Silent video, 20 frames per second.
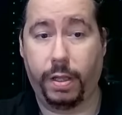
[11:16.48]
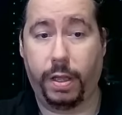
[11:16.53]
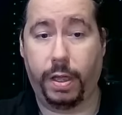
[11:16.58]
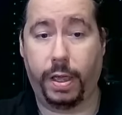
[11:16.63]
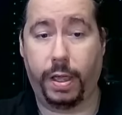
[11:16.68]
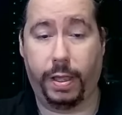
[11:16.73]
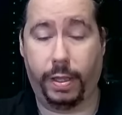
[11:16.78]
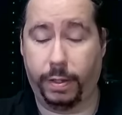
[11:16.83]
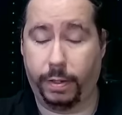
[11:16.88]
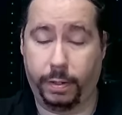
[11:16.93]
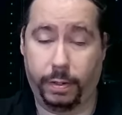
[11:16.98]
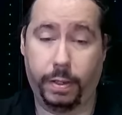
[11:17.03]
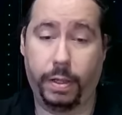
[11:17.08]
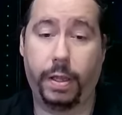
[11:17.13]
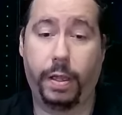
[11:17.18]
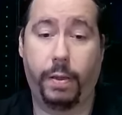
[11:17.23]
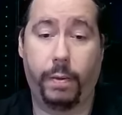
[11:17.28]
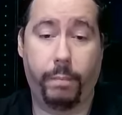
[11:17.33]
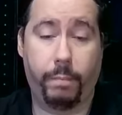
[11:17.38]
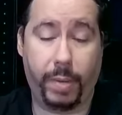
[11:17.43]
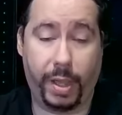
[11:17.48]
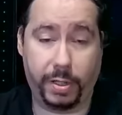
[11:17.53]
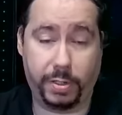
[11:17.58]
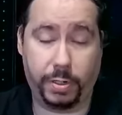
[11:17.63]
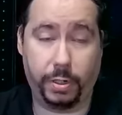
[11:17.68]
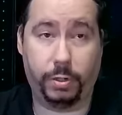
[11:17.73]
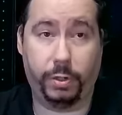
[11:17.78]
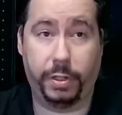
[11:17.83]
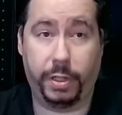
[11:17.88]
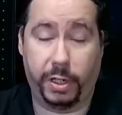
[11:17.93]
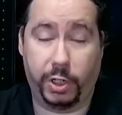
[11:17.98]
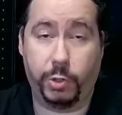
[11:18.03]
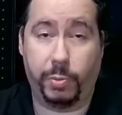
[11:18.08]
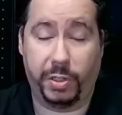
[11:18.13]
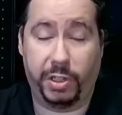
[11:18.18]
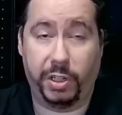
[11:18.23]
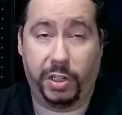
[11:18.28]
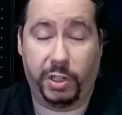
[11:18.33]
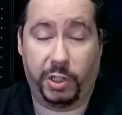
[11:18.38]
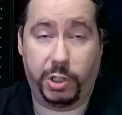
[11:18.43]
And basically, it should
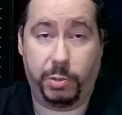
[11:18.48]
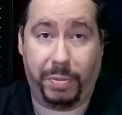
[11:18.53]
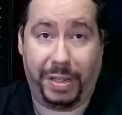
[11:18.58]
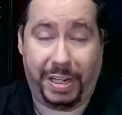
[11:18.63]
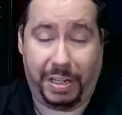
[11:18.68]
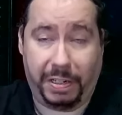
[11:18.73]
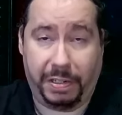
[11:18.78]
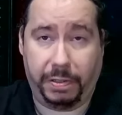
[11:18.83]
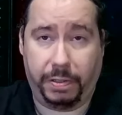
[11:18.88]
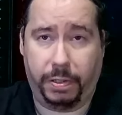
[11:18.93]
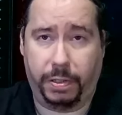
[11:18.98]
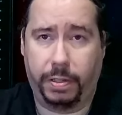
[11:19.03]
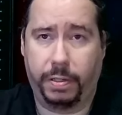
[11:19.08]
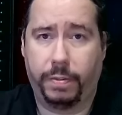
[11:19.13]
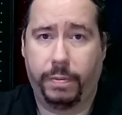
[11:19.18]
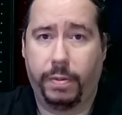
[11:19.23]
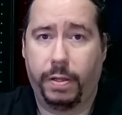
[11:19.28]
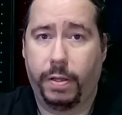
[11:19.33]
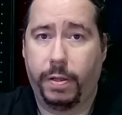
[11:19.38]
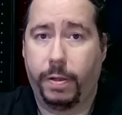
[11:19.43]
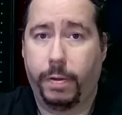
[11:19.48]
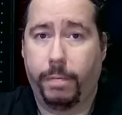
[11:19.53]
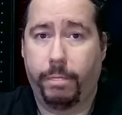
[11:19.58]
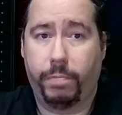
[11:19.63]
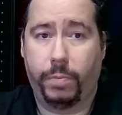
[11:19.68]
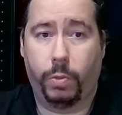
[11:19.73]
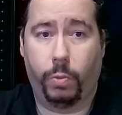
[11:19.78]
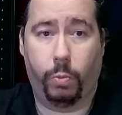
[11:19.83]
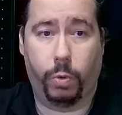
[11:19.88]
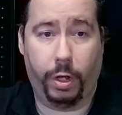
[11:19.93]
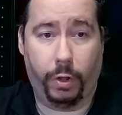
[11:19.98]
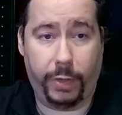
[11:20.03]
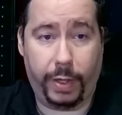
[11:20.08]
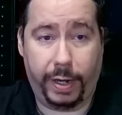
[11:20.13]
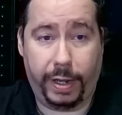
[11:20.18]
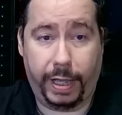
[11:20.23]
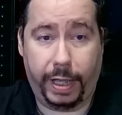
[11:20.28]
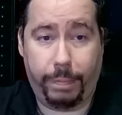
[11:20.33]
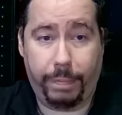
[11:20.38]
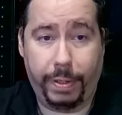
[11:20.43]
be done expediently. Will
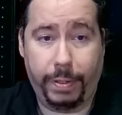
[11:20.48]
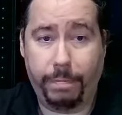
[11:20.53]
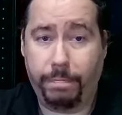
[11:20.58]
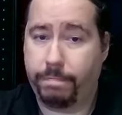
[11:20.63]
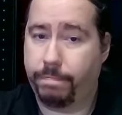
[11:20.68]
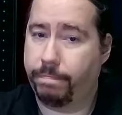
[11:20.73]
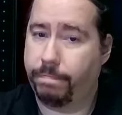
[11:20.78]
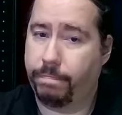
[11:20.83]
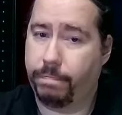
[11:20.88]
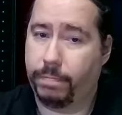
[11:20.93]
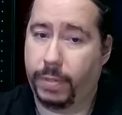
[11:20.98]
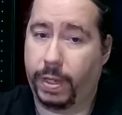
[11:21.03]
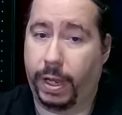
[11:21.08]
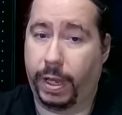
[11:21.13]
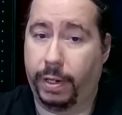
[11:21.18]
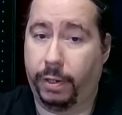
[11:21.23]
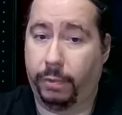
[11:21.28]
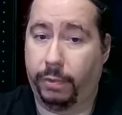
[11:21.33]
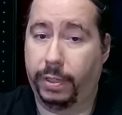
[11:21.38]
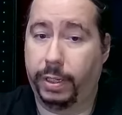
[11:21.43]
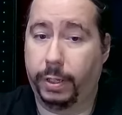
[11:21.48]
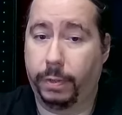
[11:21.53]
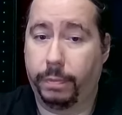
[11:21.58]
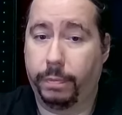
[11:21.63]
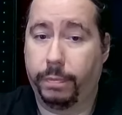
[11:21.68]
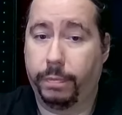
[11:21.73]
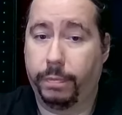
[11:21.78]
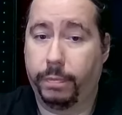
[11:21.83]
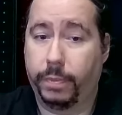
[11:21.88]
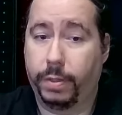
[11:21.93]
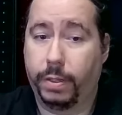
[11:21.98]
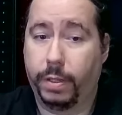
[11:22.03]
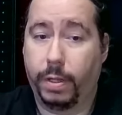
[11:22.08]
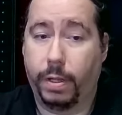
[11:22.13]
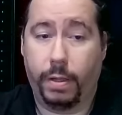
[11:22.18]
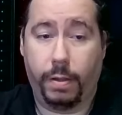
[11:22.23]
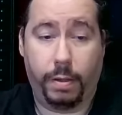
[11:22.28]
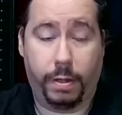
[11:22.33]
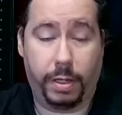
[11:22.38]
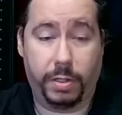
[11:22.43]
that happen? I don't know.
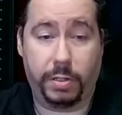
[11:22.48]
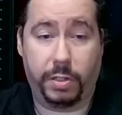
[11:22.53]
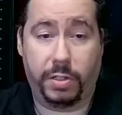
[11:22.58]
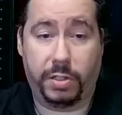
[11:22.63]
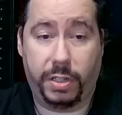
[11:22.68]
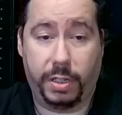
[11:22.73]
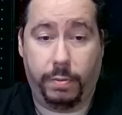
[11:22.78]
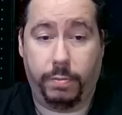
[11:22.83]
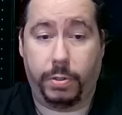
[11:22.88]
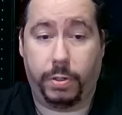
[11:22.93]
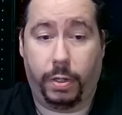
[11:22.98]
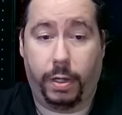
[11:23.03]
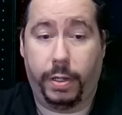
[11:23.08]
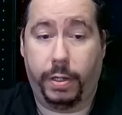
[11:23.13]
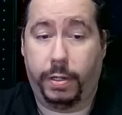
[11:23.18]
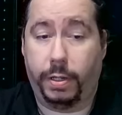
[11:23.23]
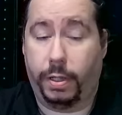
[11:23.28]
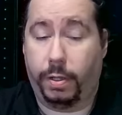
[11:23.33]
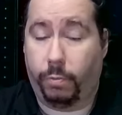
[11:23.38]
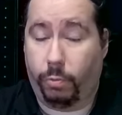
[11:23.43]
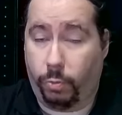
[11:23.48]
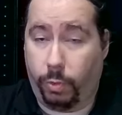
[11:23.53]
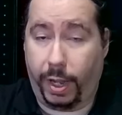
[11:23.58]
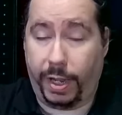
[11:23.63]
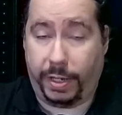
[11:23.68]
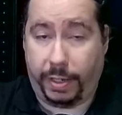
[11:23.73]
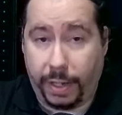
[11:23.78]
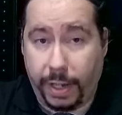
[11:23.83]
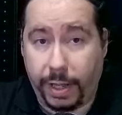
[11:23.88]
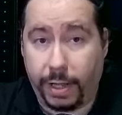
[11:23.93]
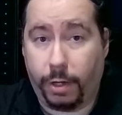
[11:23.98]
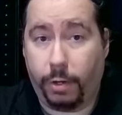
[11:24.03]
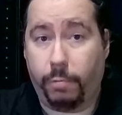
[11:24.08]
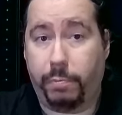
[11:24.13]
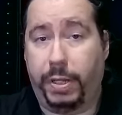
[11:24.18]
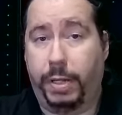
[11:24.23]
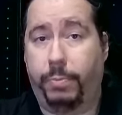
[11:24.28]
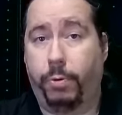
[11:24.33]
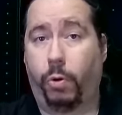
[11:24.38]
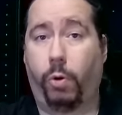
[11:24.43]
Because it seems like right now,
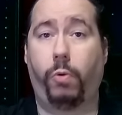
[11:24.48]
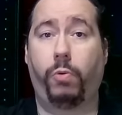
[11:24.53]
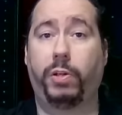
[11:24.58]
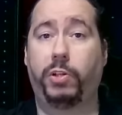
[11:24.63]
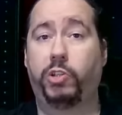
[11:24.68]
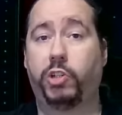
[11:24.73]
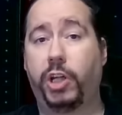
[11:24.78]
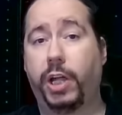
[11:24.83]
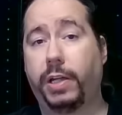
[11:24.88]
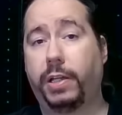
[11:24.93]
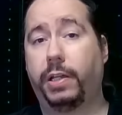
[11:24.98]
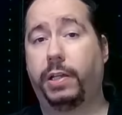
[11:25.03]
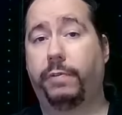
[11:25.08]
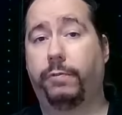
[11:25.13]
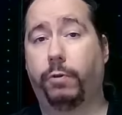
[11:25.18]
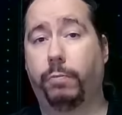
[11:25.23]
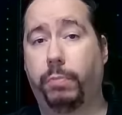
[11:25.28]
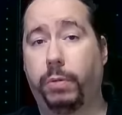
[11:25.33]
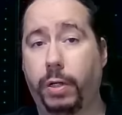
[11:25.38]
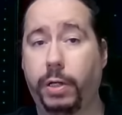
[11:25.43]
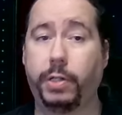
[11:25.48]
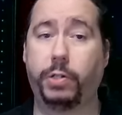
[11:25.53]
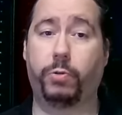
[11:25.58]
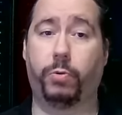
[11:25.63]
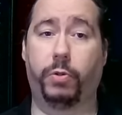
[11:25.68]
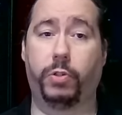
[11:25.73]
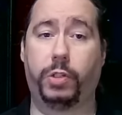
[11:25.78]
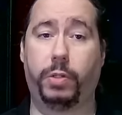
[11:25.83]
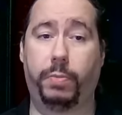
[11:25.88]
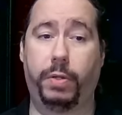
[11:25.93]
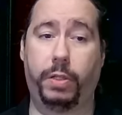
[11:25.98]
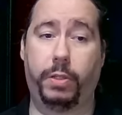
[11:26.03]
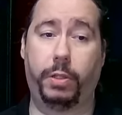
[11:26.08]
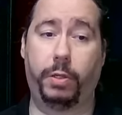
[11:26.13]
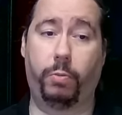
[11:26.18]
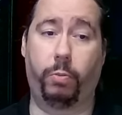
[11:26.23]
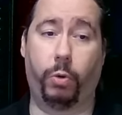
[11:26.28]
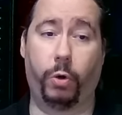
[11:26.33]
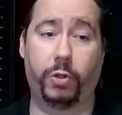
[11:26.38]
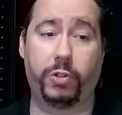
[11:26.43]
people are only checking for plagiarism in
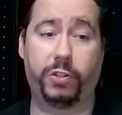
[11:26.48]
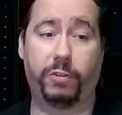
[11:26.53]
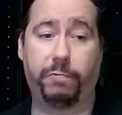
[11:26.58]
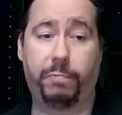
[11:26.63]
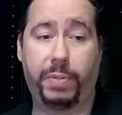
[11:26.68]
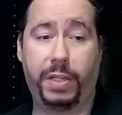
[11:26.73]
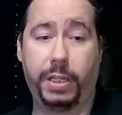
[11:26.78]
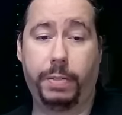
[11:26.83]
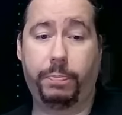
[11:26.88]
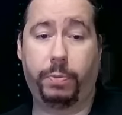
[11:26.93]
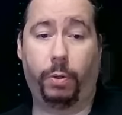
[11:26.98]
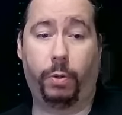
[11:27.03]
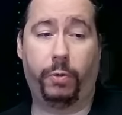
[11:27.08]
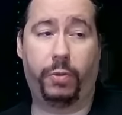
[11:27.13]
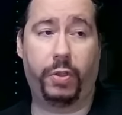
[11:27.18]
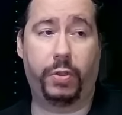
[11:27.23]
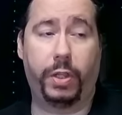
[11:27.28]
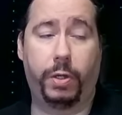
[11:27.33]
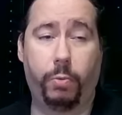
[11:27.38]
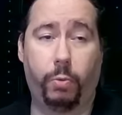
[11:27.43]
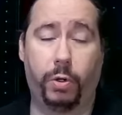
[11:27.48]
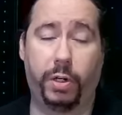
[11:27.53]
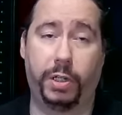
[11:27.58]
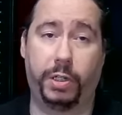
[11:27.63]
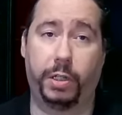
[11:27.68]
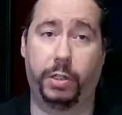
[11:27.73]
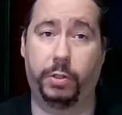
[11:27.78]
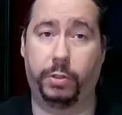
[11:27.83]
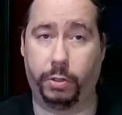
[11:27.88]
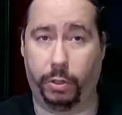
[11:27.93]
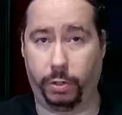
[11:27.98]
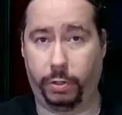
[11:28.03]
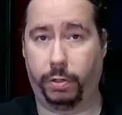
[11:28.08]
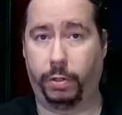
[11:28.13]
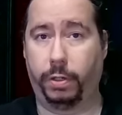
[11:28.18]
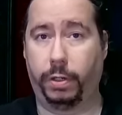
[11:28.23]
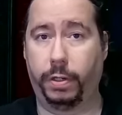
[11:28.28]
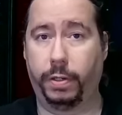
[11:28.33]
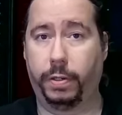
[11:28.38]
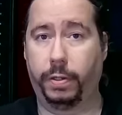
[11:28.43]
the works of people that they want to get dirt
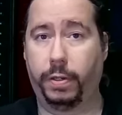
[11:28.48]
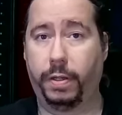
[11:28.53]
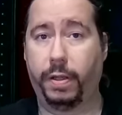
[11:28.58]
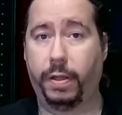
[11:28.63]
on.